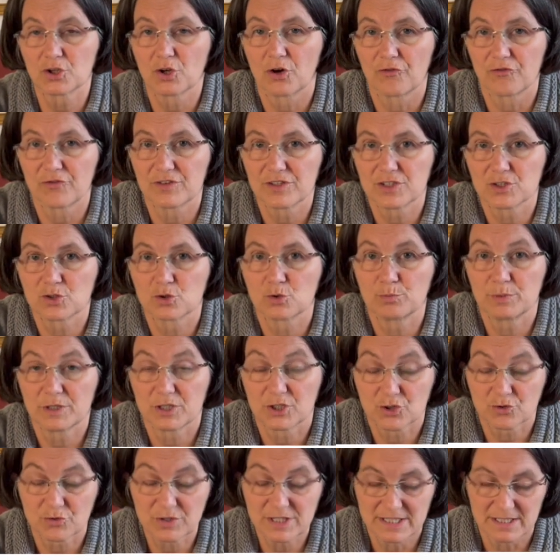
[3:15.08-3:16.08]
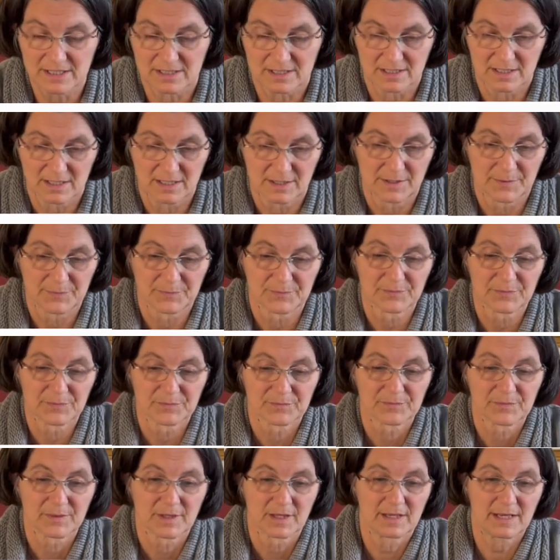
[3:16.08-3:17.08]
office to be treated
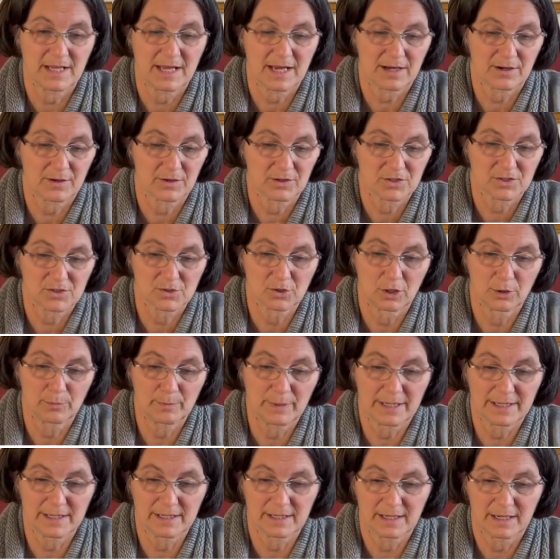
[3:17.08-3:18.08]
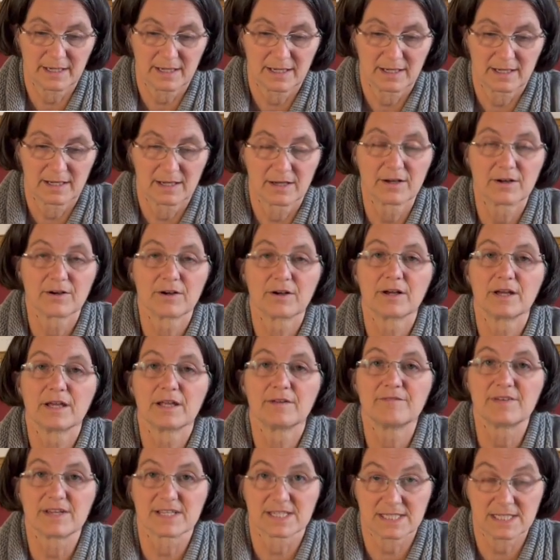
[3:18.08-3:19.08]
like Solman
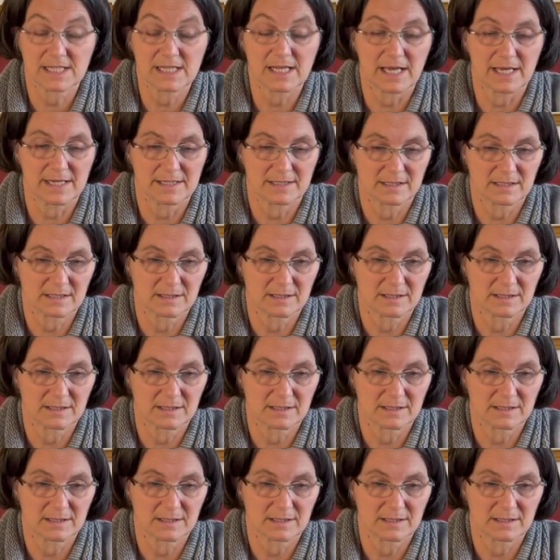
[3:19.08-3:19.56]
investigated.